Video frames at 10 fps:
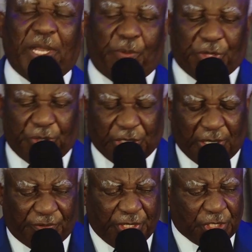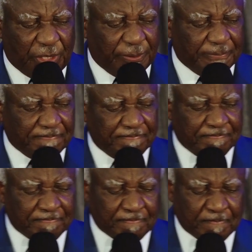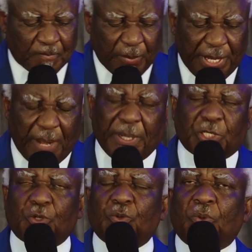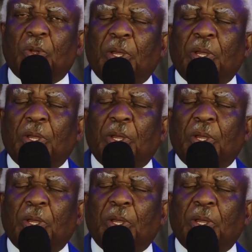play with your salvation. Number two,